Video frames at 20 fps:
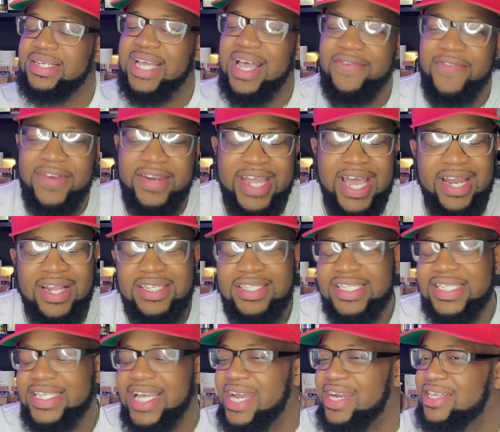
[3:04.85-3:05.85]
That vanilla
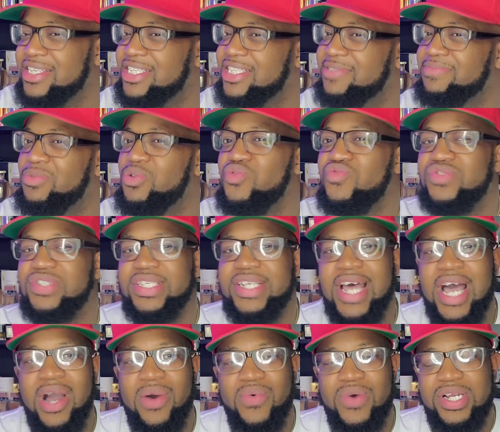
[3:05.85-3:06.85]
just kind of smooths it
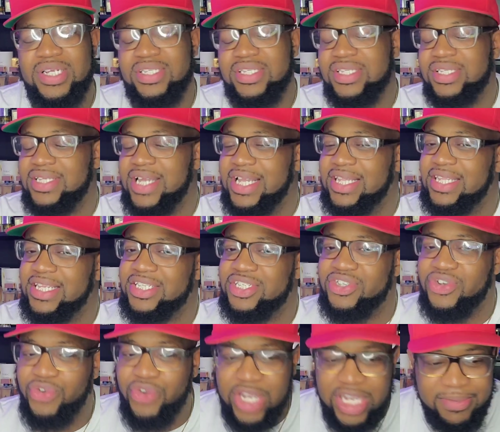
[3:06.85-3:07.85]
out where it's just like this
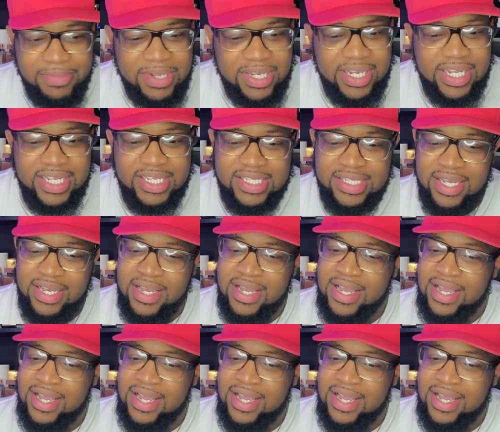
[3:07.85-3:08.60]
creaminess.